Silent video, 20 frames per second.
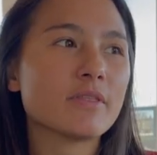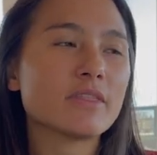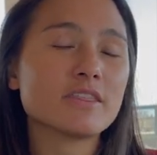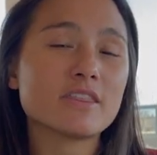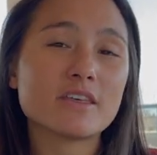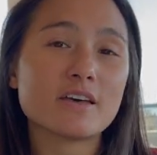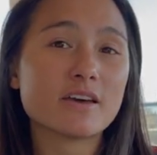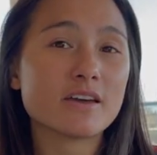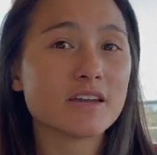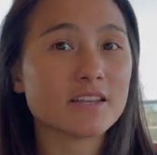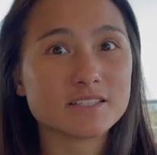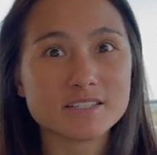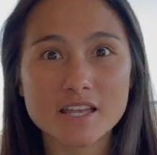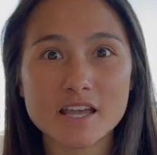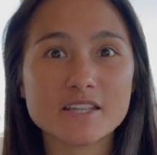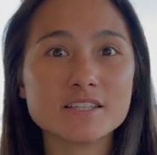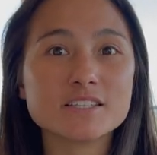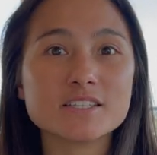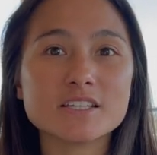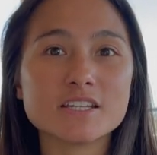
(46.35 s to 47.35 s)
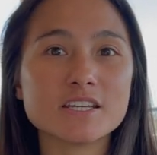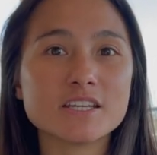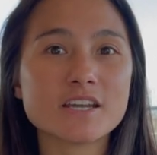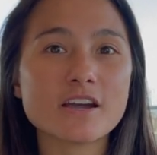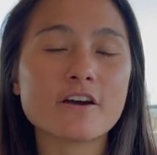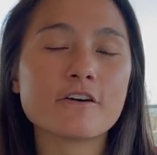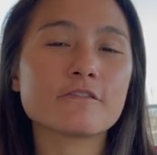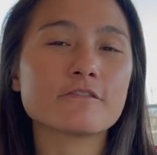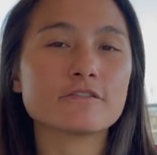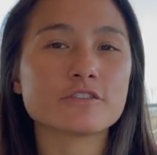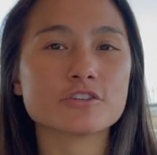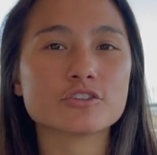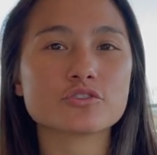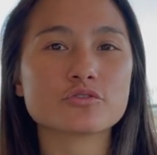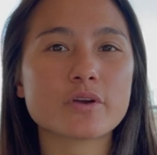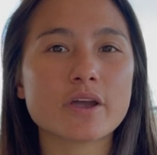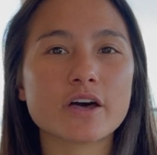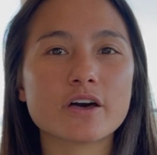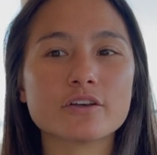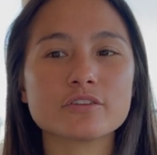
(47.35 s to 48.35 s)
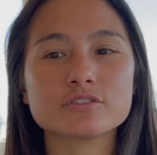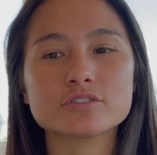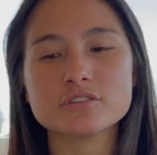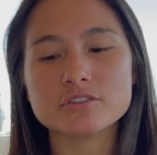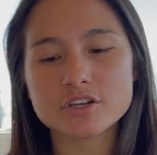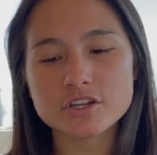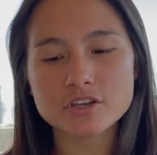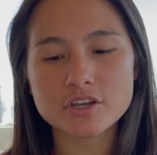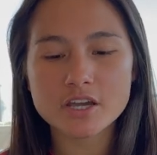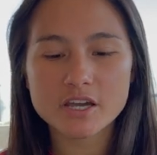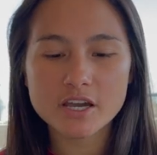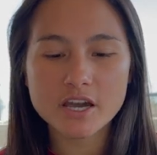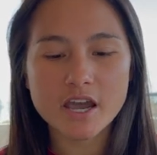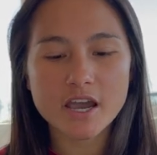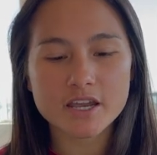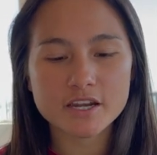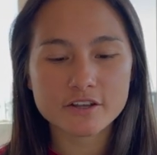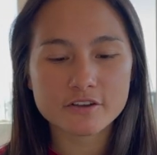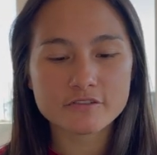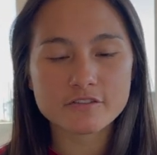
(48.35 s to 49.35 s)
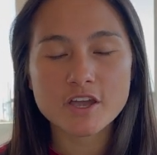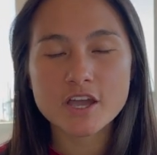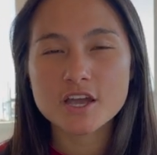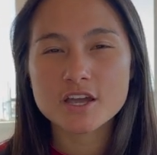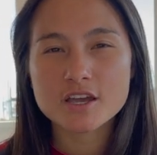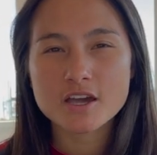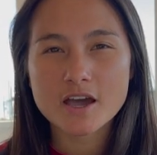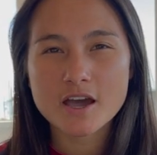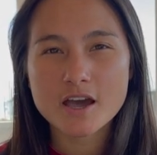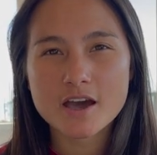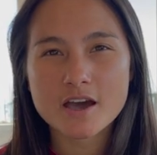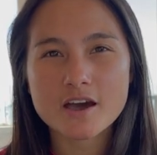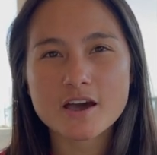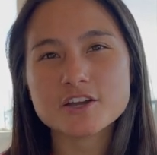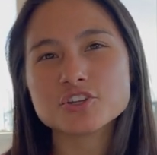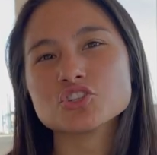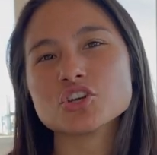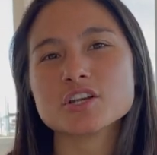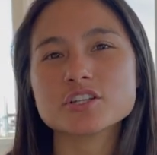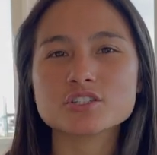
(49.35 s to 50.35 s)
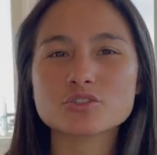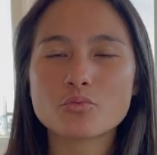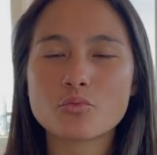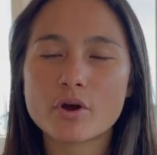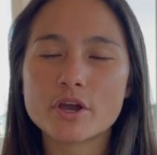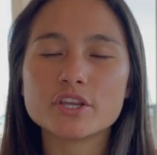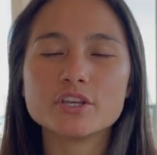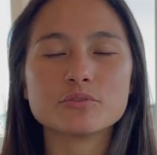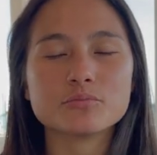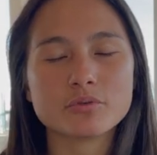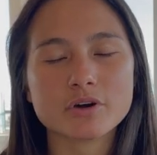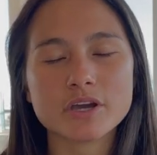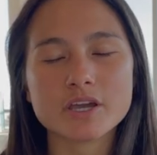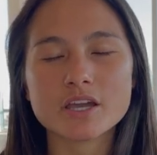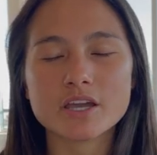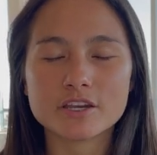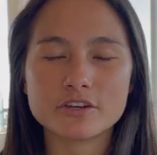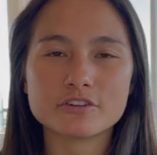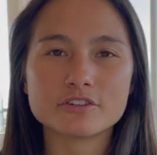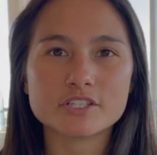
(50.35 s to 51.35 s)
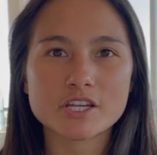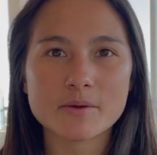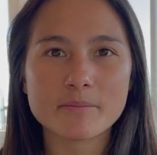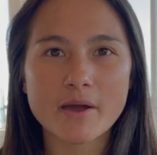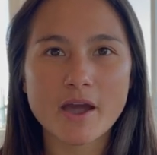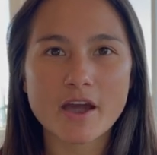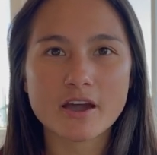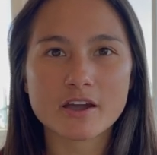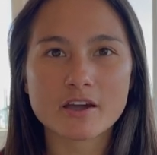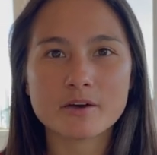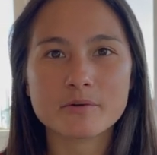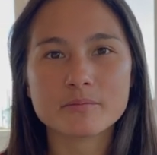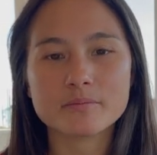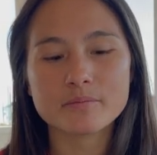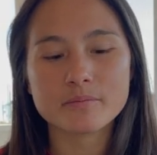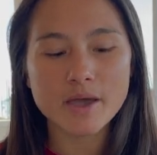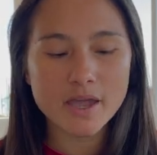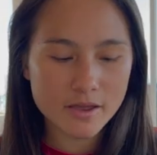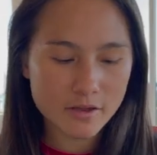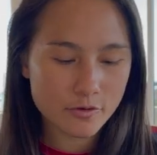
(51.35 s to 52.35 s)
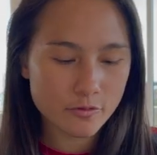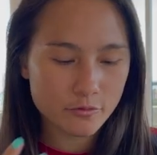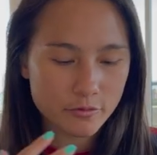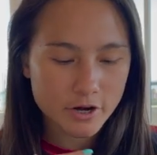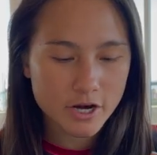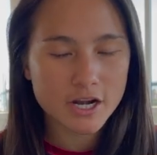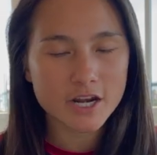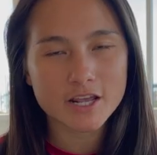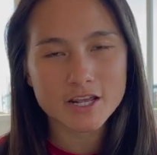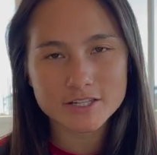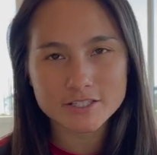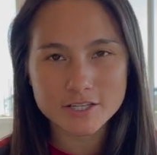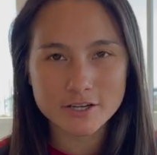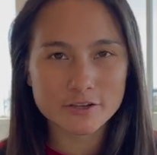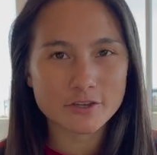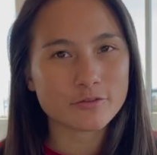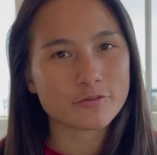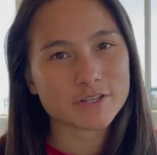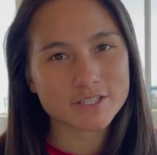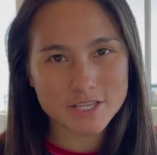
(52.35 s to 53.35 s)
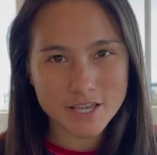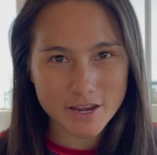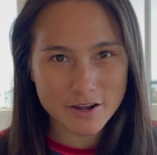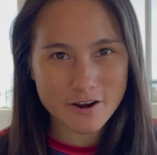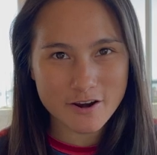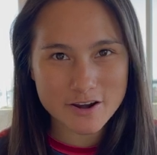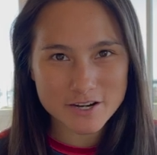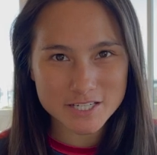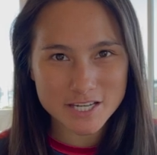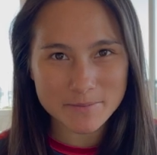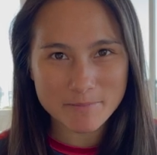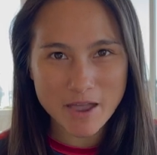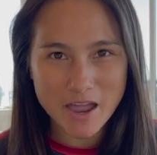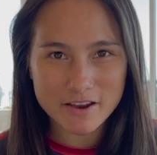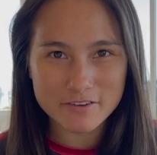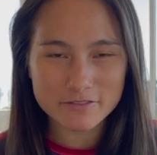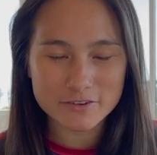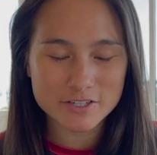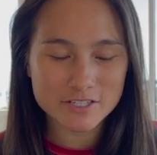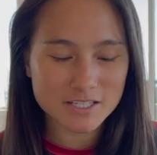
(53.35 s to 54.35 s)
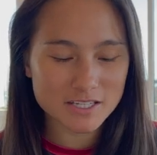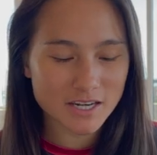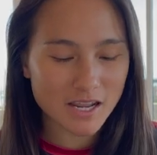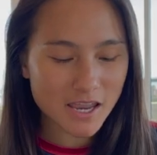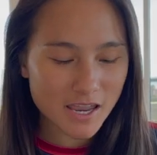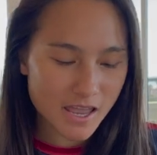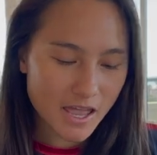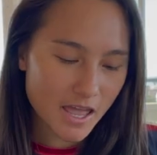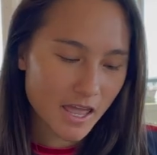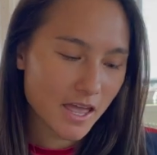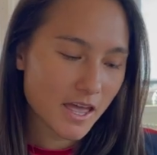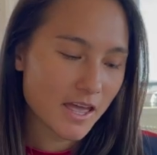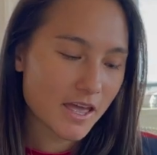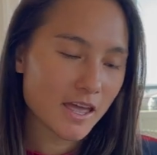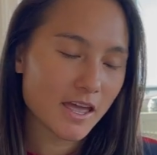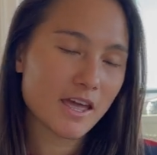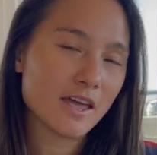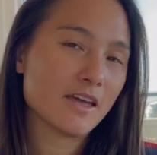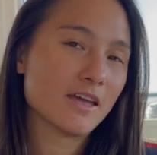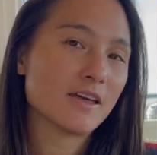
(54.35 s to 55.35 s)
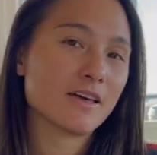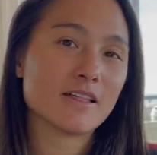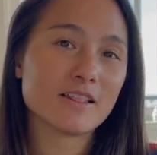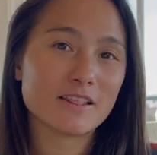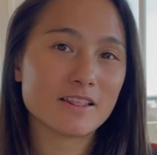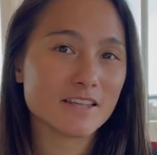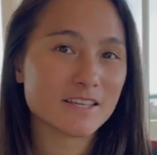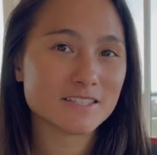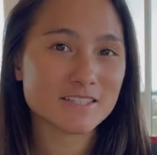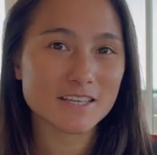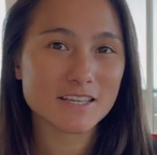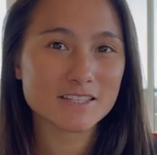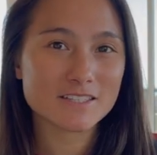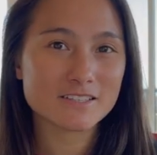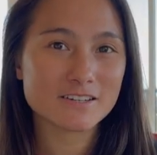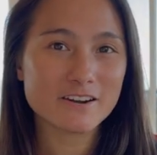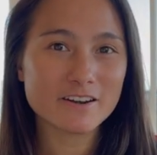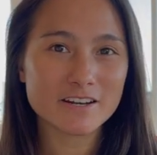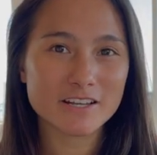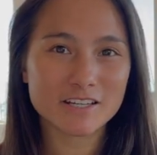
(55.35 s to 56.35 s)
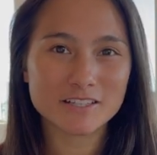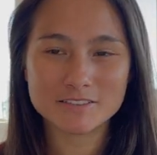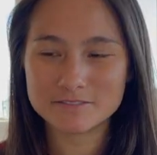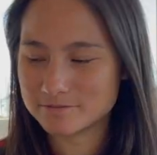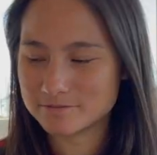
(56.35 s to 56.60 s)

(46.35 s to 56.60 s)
the intensity of the trail, so that you can kind of adjust what you put in your day pack. But we're gonna tell you what's in our day pack for today, and let's get started.